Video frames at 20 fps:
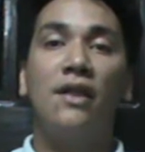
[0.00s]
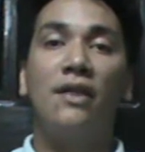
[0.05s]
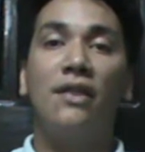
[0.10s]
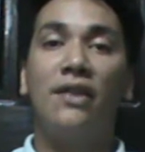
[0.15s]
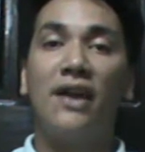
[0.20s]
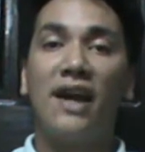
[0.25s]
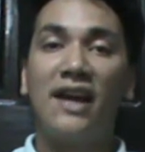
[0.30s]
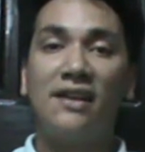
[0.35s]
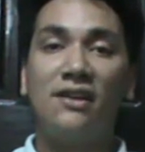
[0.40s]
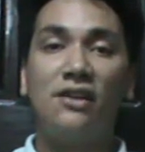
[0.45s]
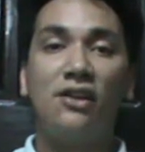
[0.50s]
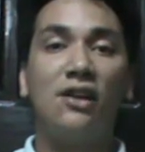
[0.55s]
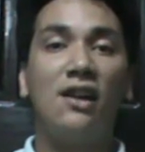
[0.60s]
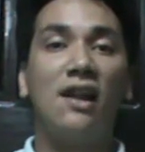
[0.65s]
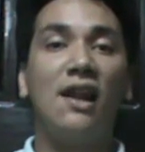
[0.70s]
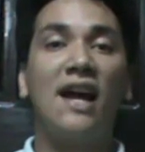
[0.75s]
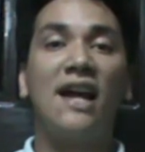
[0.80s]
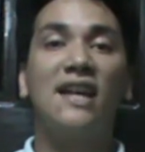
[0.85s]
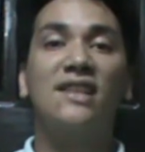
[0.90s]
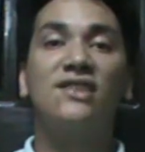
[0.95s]
That can
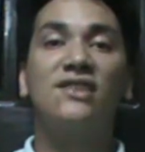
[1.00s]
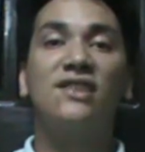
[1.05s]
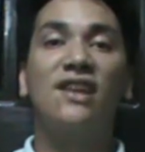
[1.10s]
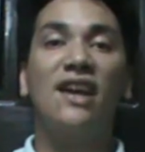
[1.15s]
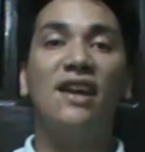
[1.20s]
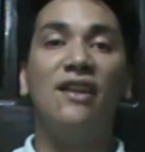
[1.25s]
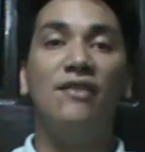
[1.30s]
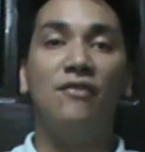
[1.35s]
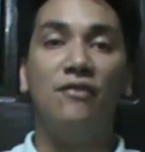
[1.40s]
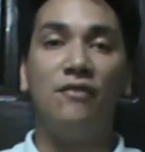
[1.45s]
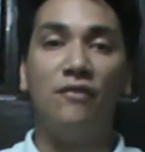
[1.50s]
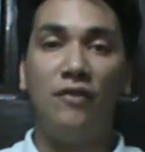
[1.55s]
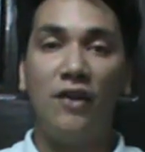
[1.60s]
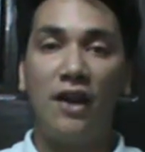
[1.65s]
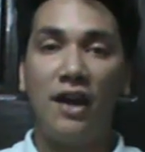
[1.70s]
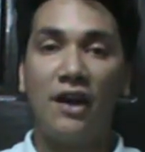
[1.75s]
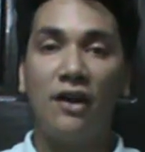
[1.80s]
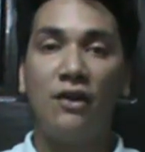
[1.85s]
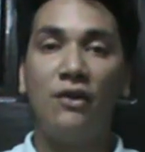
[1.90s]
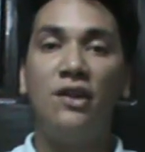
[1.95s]
last a
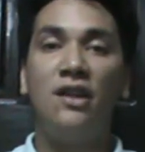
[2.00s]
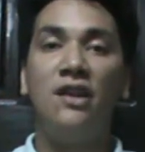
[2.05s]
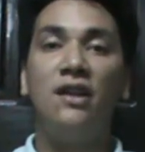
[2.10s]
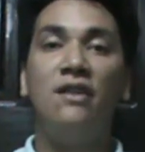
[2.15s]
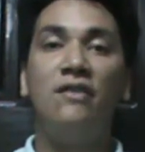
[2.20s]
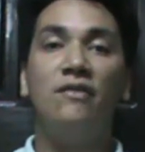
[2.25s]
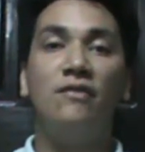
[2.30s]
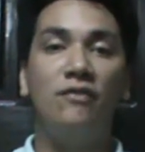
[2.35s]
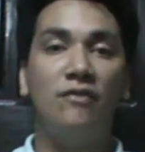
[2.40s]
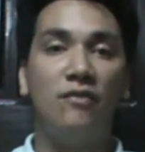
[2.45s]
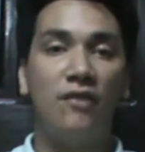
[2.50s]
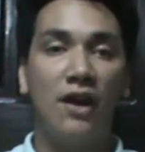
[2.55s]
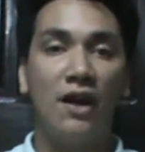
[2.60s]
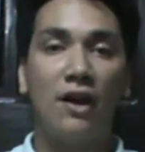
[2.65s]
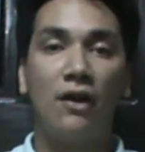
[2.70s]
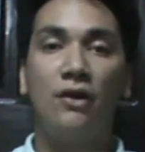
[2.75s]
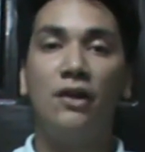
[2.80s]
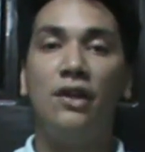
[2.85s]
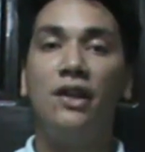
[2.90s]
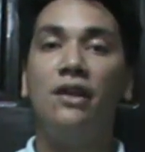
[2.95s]
very,
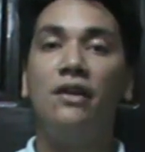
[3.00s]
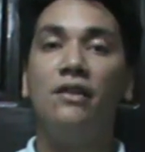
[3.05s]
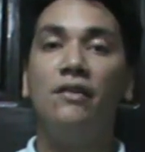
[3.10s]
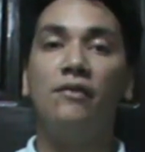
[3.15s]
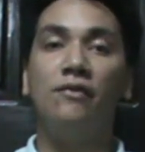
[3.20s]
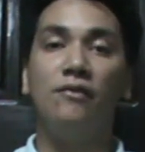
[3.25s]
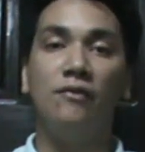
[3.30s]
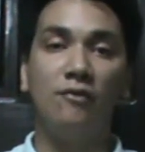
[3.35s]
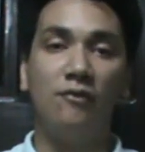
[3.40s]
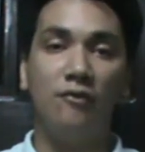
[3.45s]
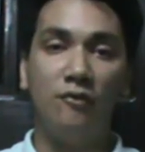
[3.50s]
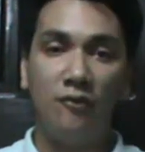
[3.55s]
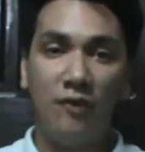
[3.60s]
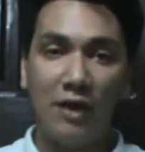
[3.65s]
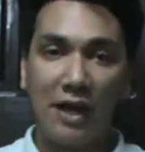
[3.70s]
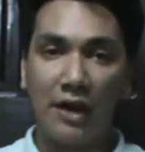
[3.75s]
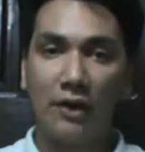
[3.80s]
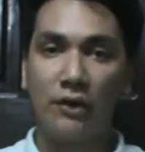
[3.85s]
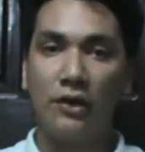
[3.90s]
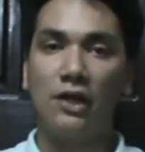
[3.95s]
very,
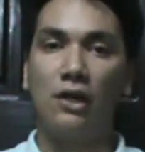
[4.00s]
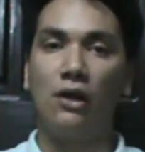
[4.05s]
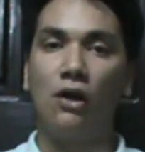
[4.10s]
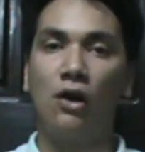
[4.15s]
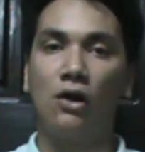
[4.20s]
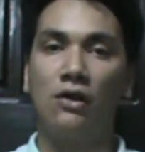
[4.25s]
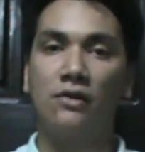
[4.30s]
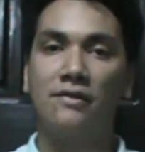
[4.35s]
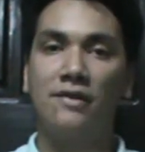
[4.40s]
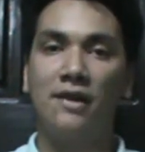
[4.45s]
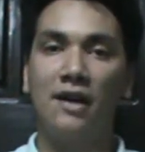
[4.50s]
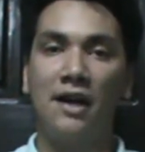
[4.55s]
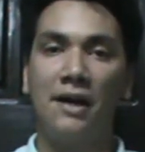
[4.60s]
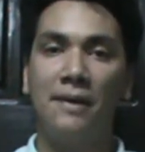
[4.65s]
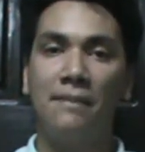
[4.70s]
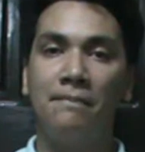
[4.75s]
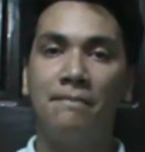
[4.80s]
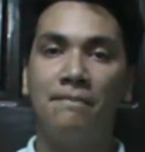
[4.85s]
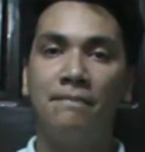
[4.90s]
very long time,